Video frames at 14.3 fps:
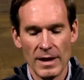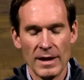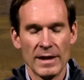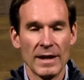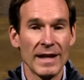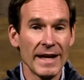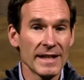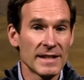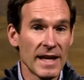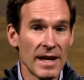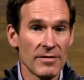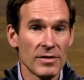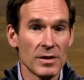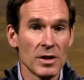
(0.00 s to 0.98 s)
Now, like
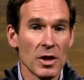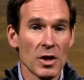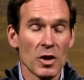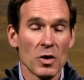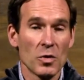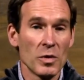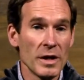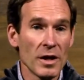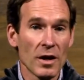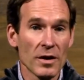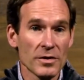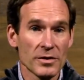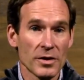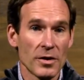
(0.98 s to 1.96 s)
David, we
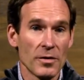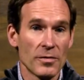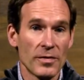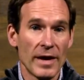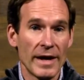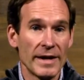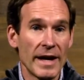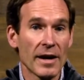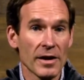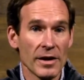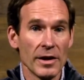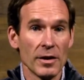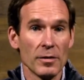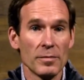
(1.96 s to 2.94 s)
also find our
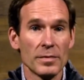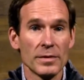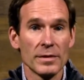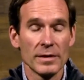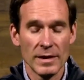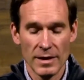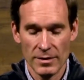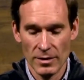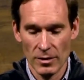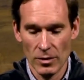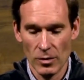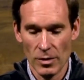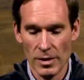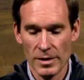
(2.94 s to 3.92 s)
help in the
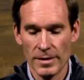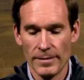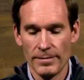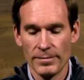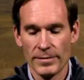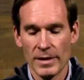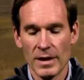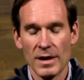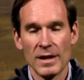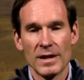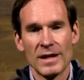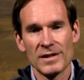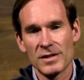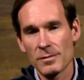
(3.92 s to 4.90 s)
Lord.
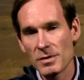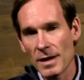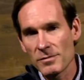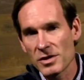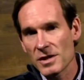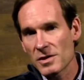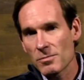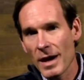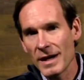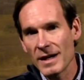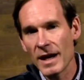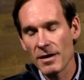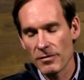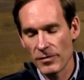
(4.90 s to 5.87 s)
Now, sometimes this might
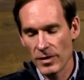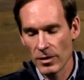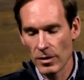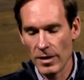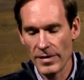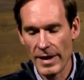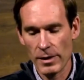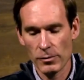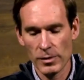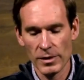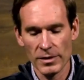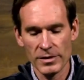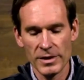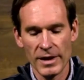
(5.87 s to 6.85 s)
not feel all that
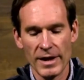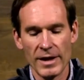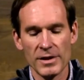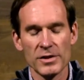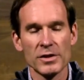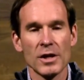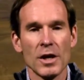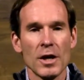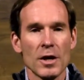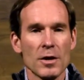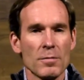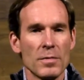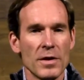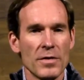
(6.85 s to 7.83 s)
real to us,
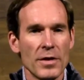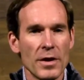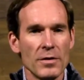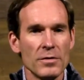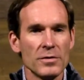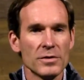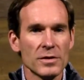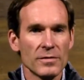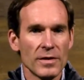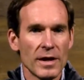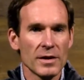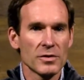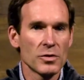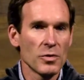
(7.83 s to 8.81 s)
but those of
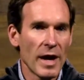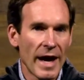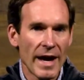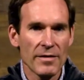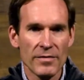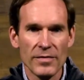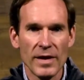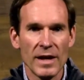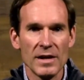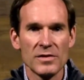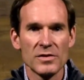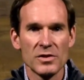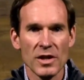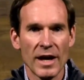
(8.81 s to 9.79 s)
us who have
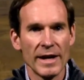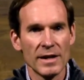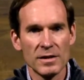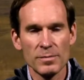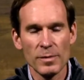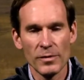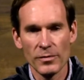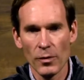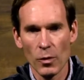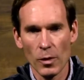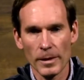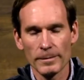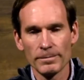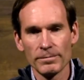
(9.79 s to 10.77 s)
faced giants
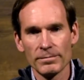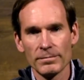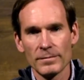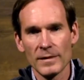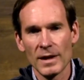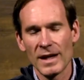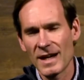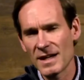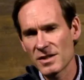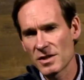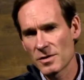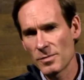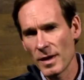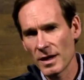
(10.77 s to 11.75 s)
before, and I
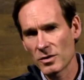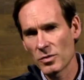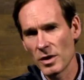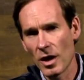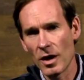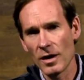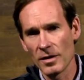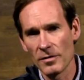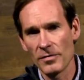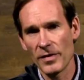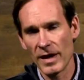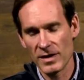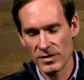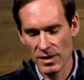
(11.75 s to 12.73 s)
suspect we all have
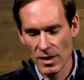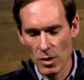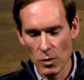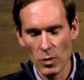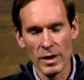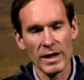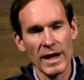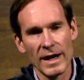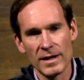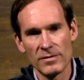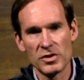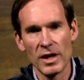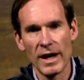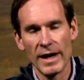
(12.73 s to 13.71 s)
faced one kind
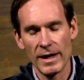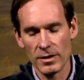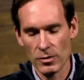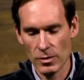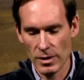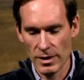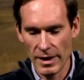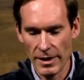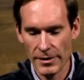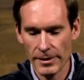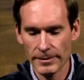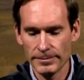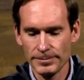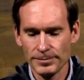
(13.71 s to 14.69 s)
of giant or another,